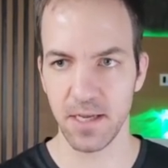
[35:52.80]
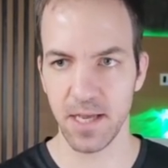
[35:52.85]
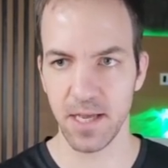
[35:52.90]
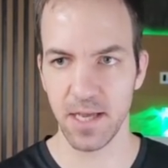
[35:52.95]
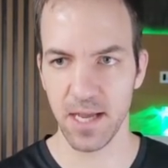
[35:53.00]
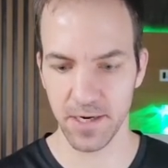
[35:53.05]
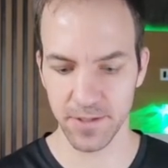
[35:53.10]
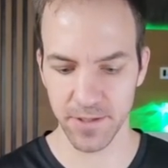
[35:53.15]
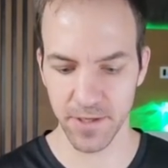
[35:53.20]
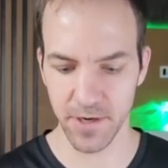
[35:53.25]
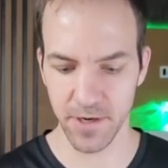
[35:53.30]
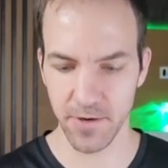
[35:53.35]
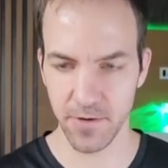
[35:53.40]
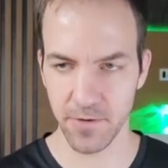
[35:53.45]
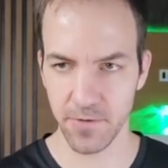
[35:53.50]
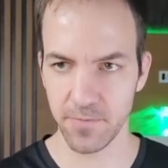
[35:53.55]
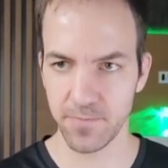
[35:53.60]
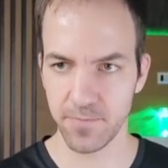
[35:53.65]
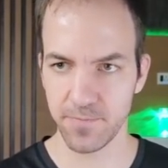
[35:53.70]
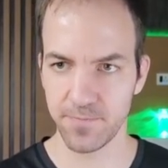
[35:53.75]

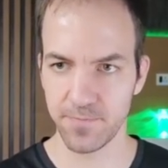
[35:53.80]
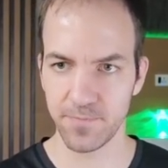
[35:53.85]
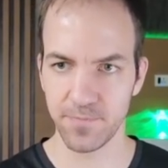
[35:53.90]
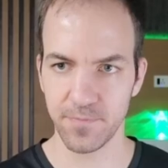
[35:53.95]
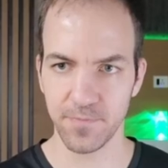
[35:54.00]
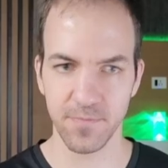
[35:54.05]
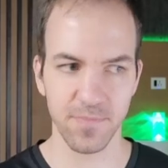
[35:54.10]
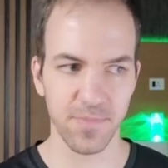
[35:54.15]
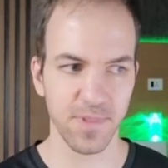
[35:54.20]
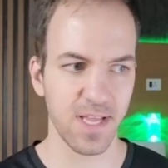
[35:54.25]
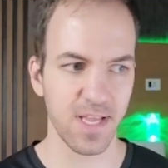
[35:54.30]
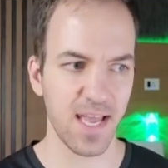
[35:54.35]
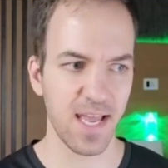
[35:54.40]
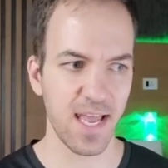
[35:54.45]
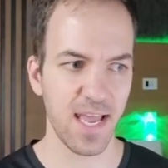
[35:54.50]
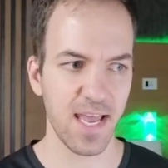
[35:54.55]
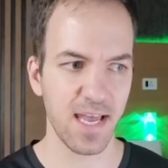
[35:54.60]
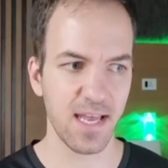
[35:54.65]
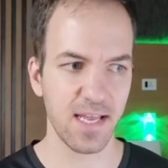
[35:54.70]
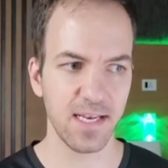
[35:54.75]
arrow.
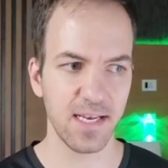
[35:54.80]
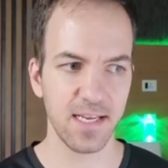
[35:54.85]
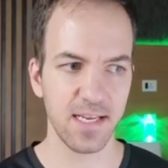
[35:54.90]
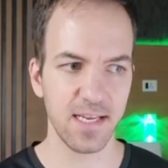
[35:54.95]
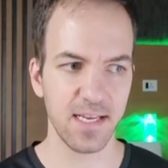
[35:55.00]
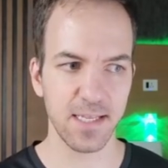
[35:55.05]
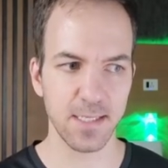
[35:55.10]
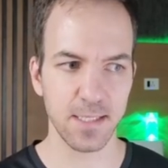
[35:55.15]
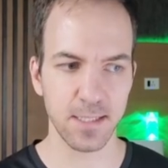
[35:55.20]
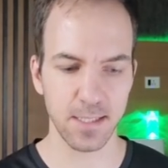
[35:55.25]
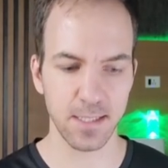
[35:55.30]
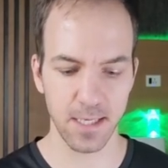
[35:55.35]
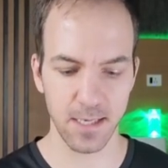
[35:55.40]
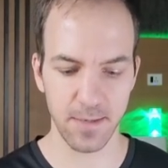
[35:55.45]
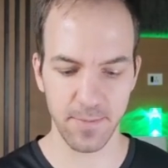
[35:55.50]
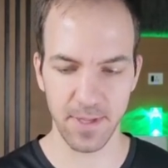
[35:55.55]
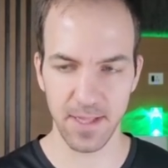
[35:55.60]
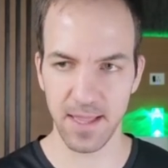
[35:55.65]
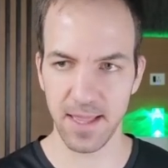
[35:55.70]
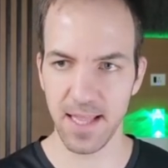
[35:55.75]
And this is going to
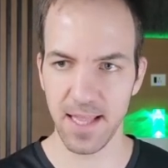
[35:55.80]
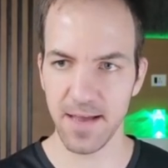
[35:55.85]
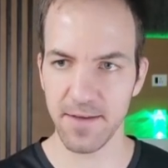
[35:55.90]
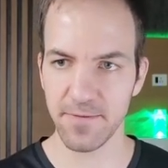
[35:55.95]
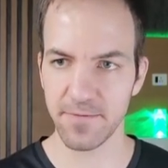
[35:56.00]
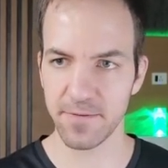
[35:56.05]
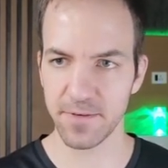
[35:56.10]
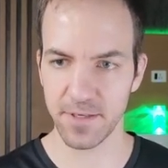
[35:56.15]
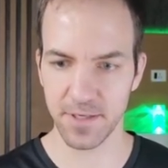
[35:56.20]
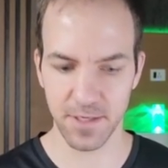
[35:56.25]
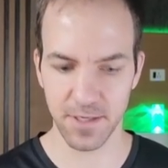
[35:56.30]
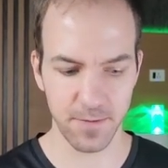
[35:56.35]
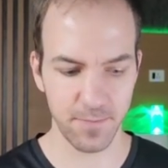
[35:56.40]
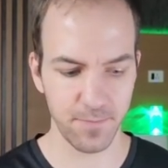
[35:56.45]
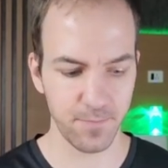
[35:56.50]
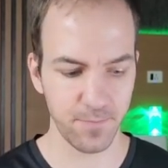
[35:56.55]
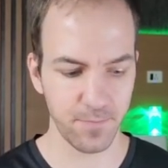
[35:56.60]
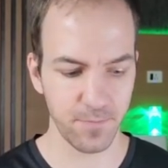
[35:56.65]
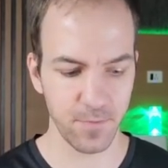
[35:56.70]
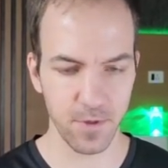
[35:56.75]
be left
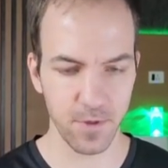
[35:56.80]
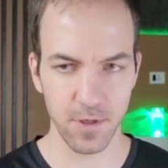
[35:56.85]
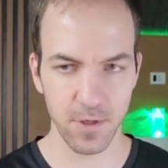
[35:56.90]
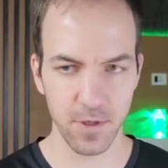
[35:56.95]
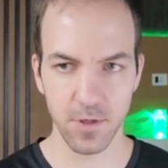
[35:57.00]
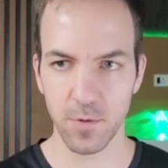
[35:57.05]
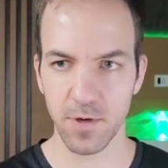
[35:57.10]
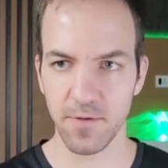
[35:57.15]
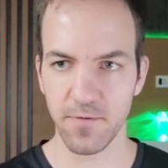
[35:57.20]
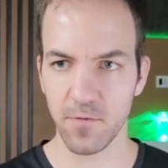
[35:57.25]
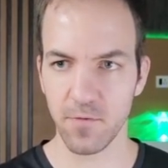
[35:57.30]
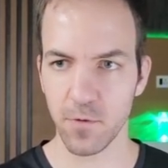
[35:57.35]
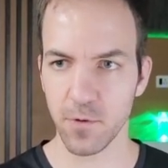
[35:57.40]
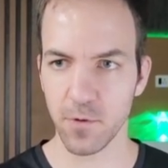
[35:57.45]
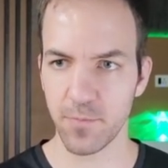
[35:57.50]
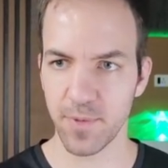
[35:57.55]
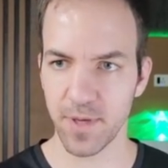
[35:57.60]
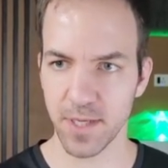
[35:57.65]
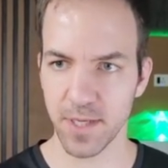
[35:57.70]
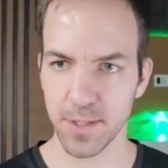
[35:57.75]

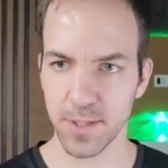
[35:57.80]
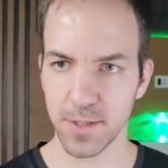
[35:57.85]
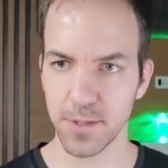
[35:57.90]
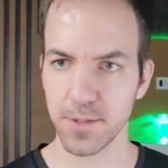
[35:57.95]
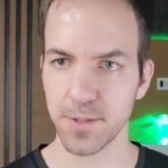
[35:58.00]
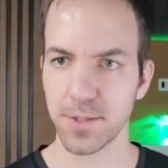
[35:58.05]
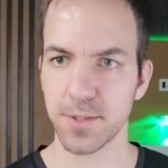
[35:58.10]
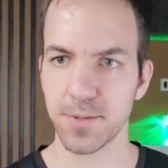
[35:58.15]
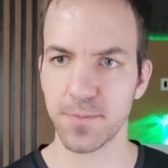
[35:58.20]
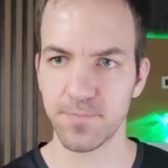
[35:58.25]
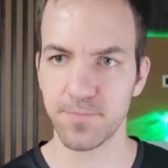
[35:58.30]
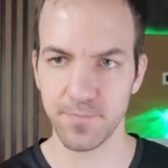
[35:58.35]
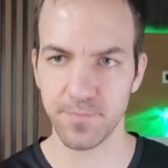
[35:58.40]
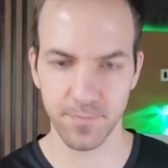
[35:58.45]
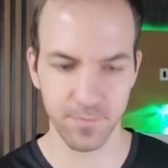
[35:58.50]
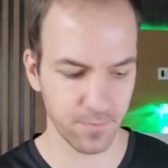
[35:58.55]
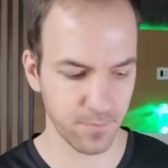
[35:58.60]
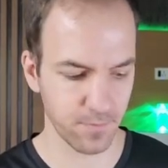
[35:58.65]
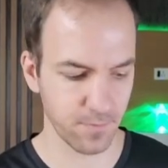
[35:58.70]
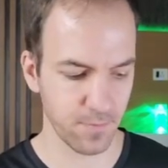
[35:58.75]
24 pixels.
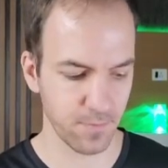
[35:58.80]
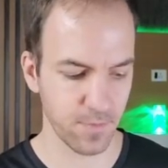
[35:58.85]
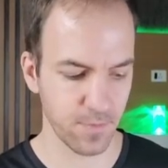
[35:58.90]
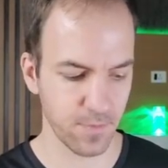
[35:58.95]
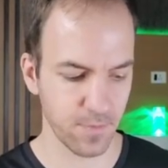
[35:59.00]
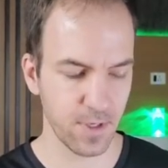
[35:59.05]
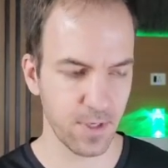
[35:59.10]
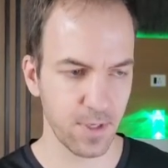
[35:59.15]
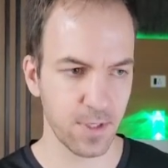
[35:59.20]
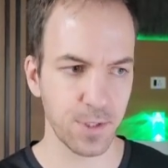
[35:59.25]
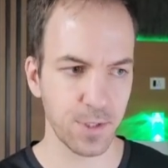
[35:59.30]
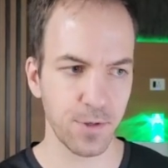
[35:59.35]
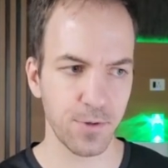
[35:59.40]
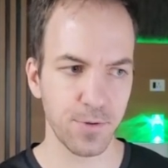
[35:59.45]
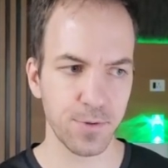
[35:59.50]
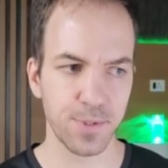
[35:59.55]
So